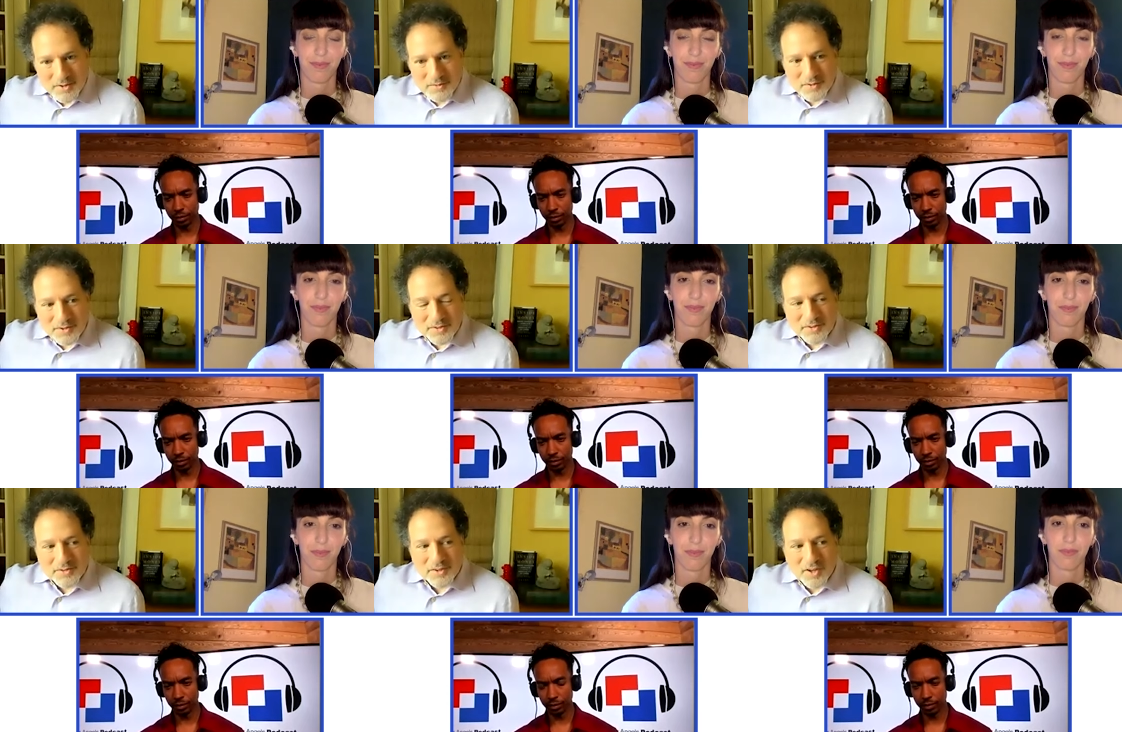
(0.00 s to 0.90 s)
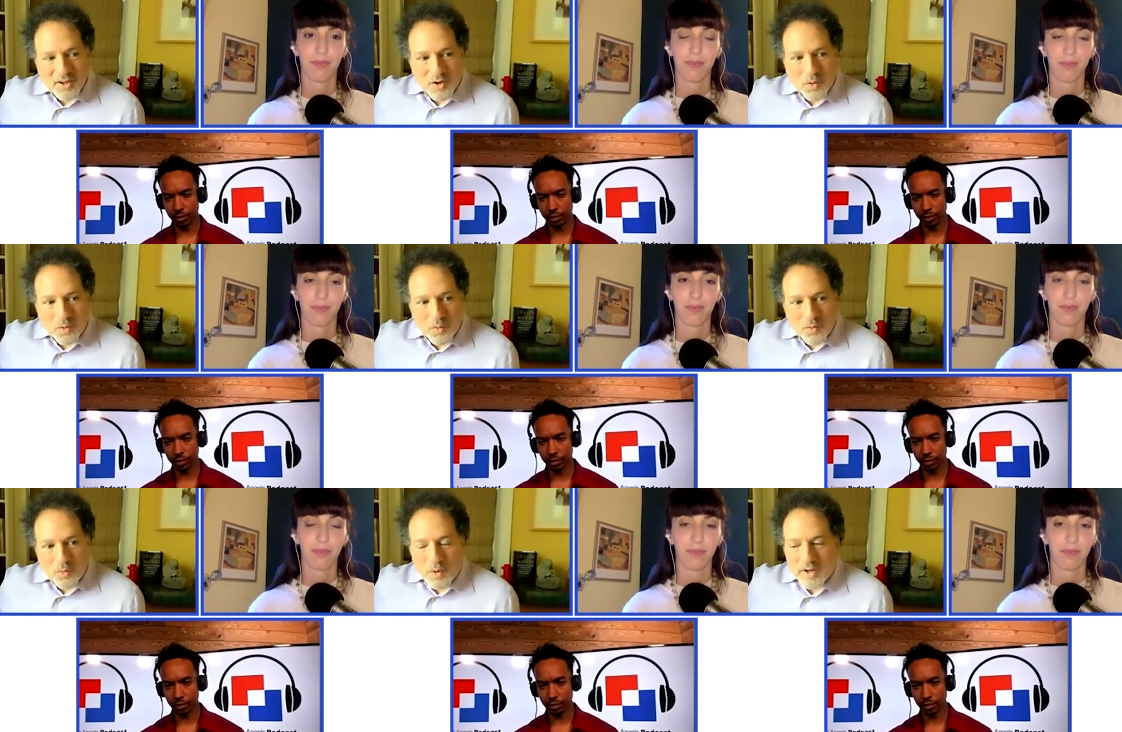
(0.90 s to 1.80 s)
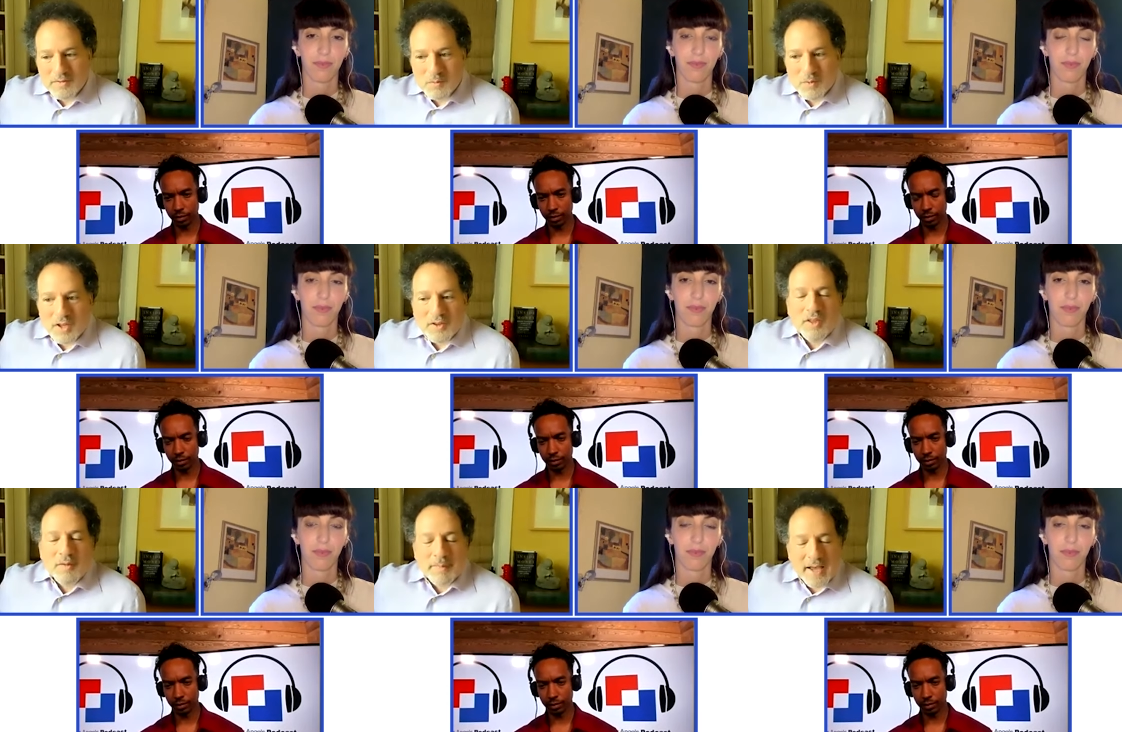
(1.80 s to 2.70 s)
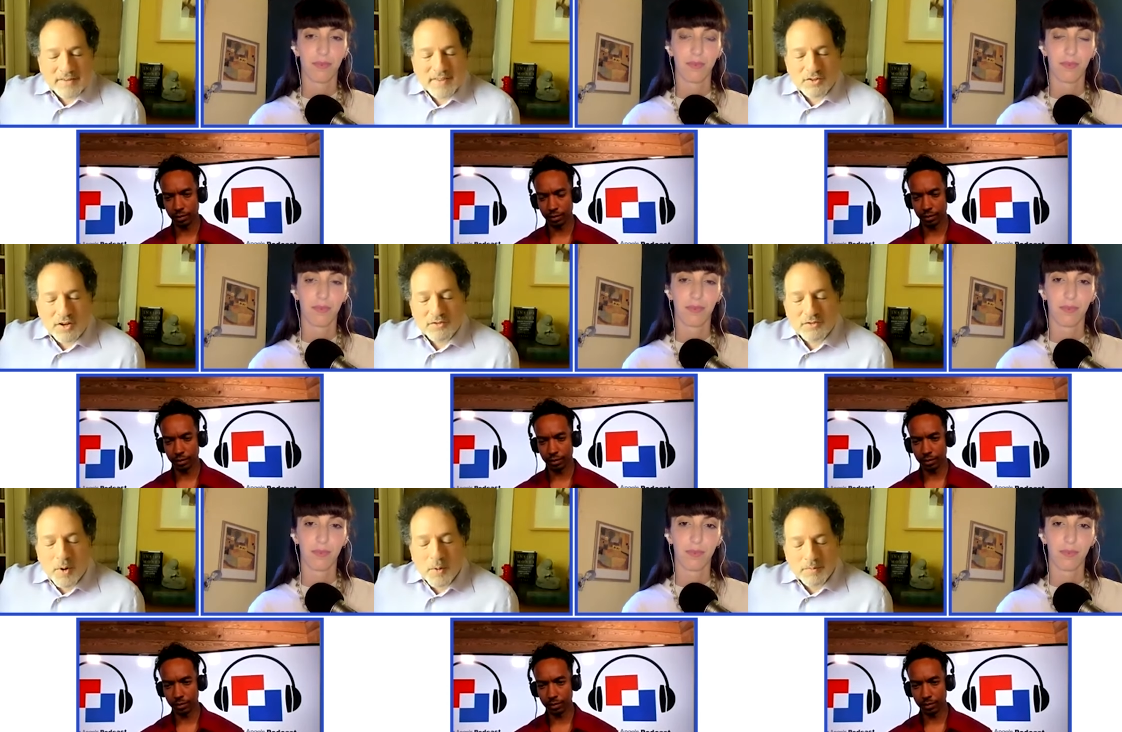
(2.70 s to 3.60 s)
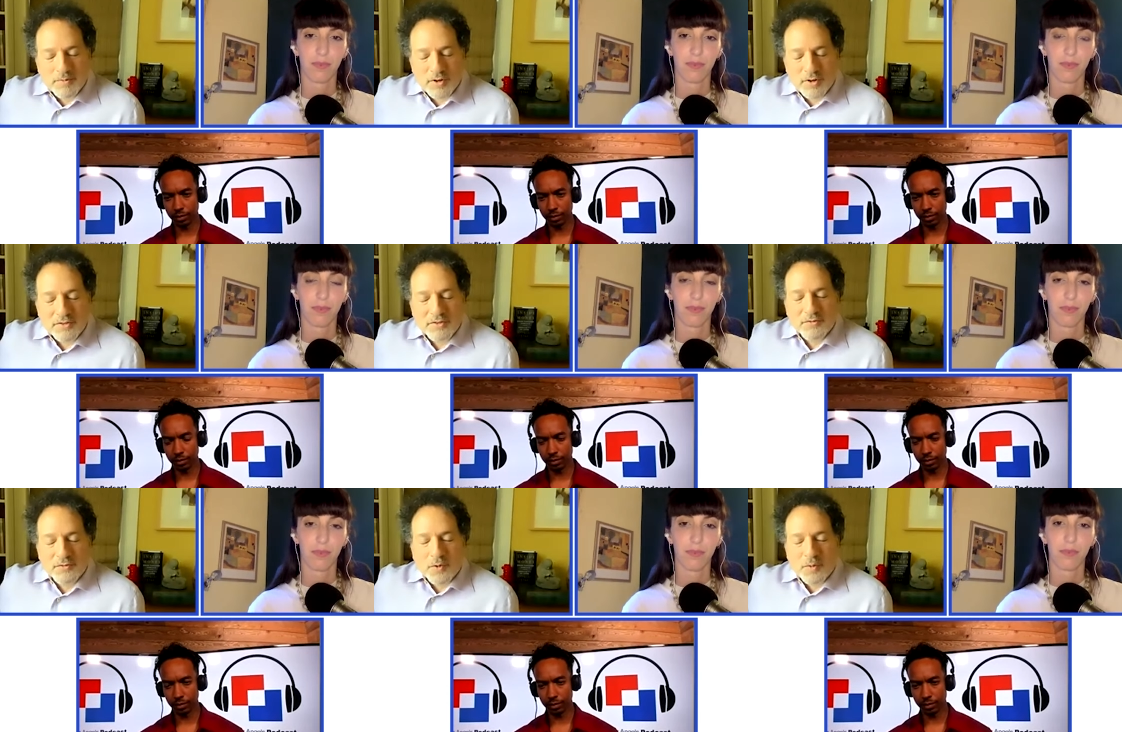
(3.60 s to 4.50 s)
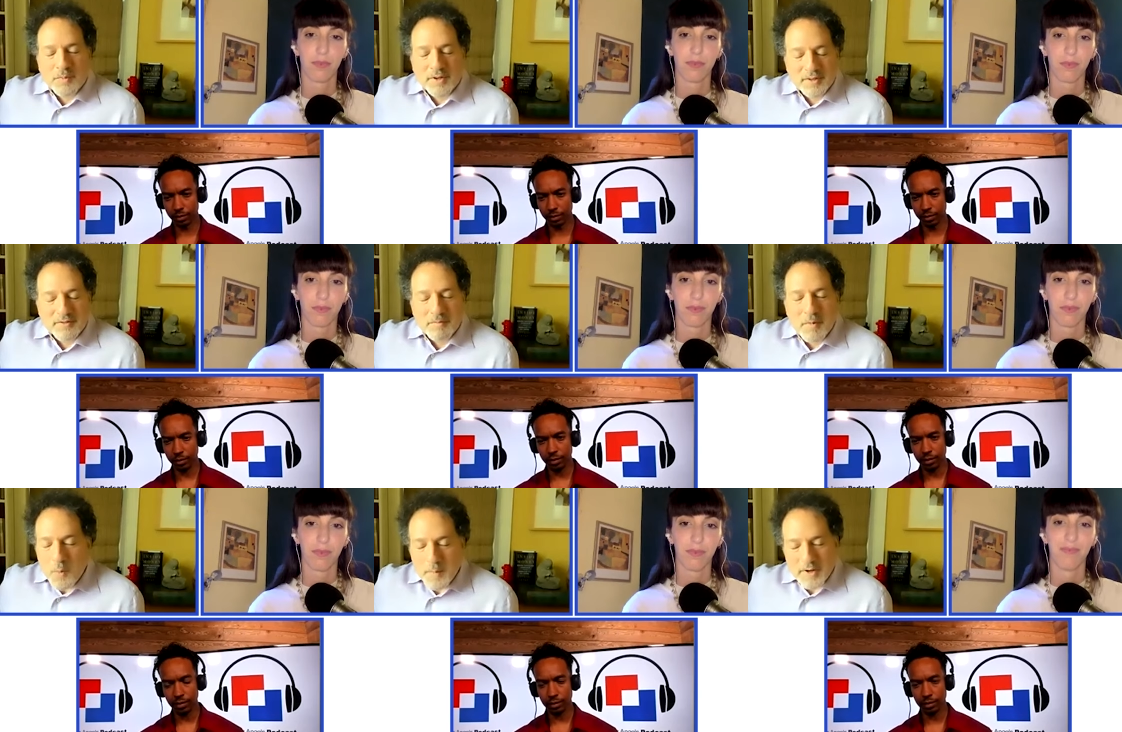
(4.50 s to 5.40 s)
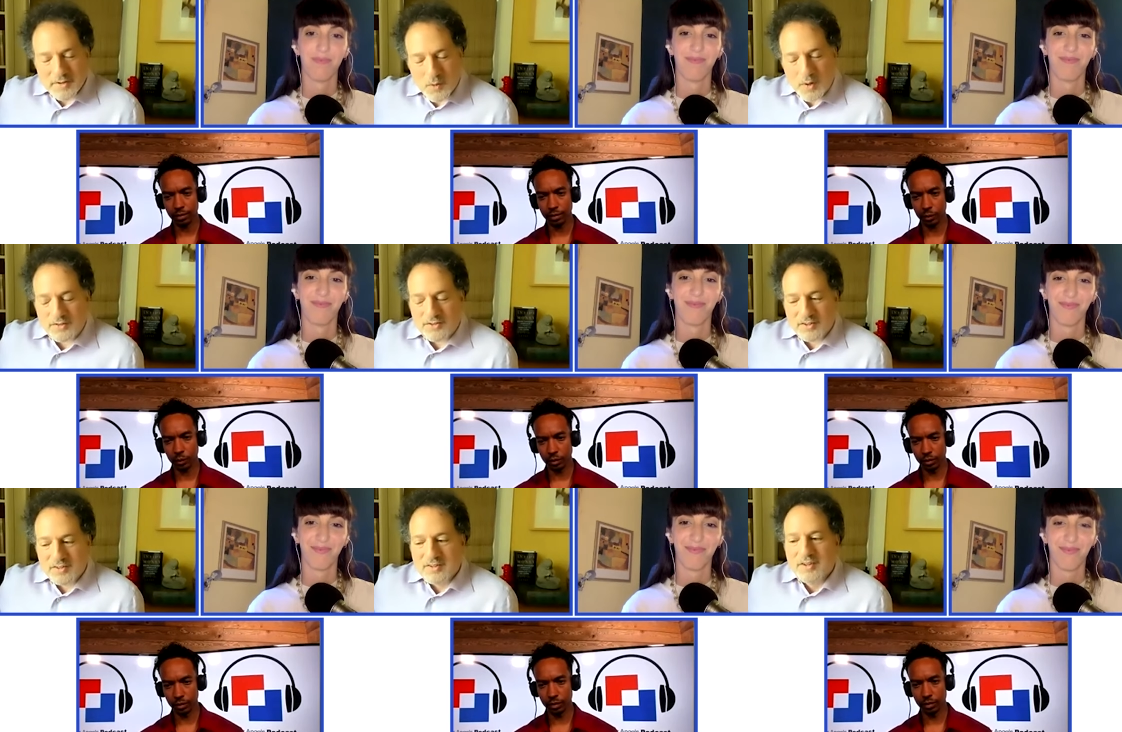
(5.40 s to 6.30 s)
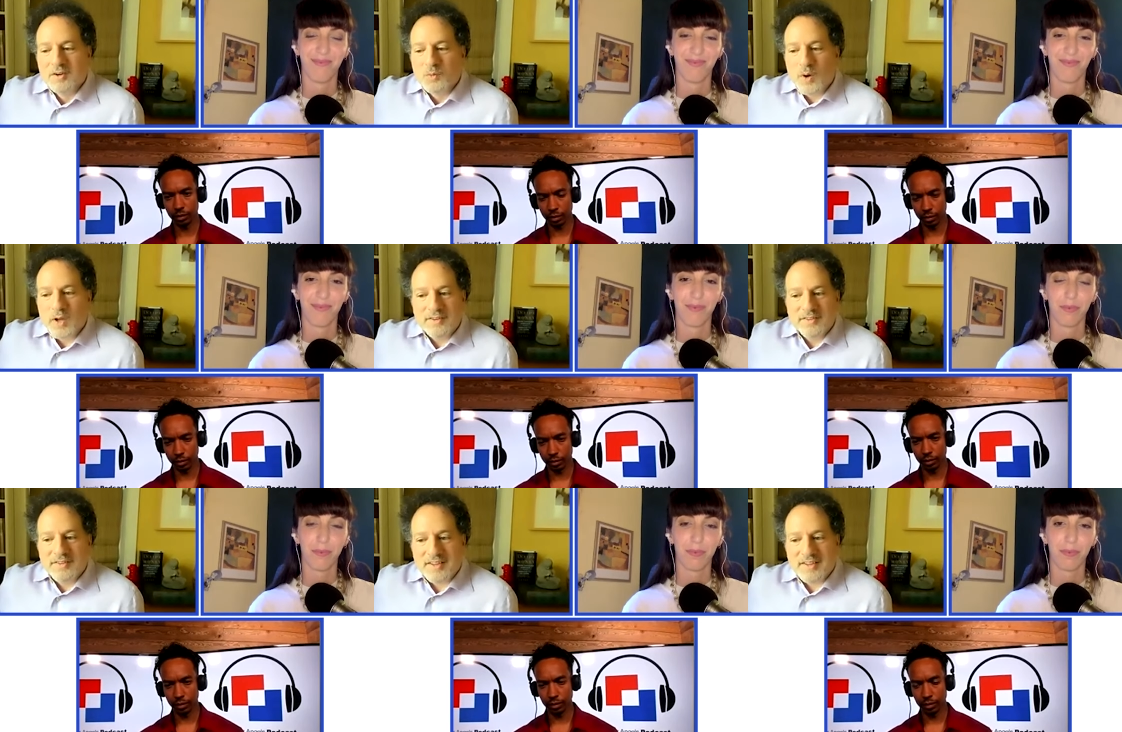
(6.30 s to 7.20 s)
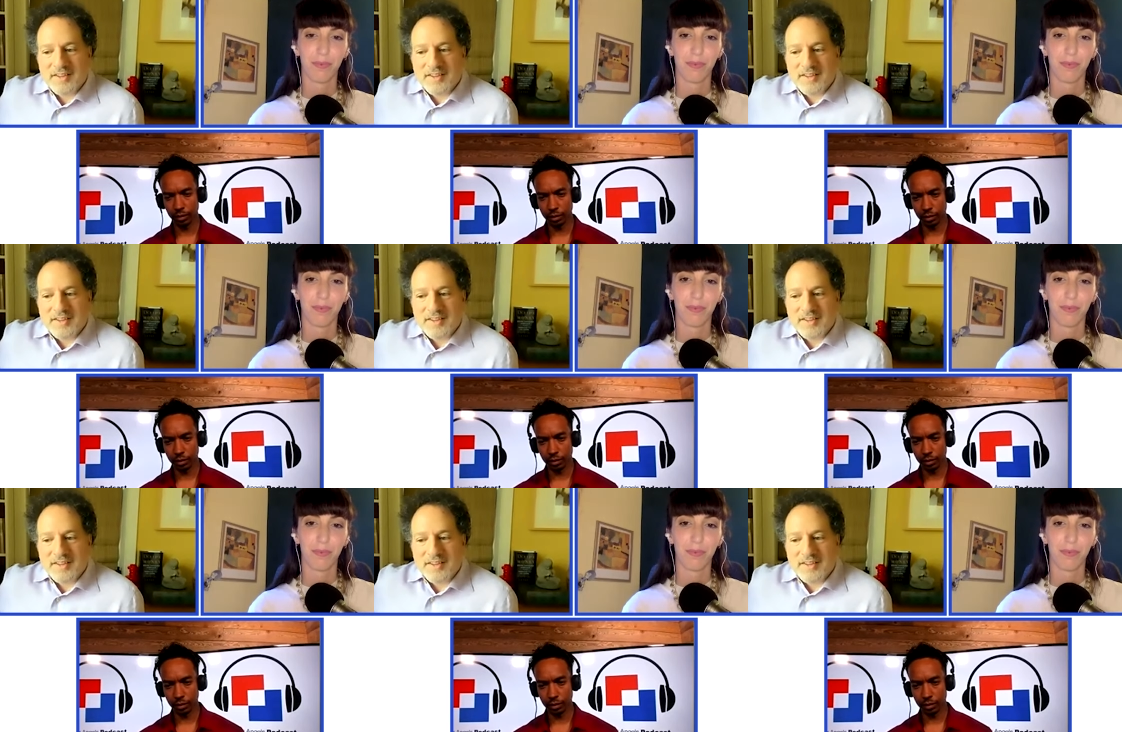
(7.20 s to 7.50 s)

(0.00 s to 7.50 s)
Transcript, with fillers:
Speaker 1: versus when yeah, back to that transform transformative moment question when does that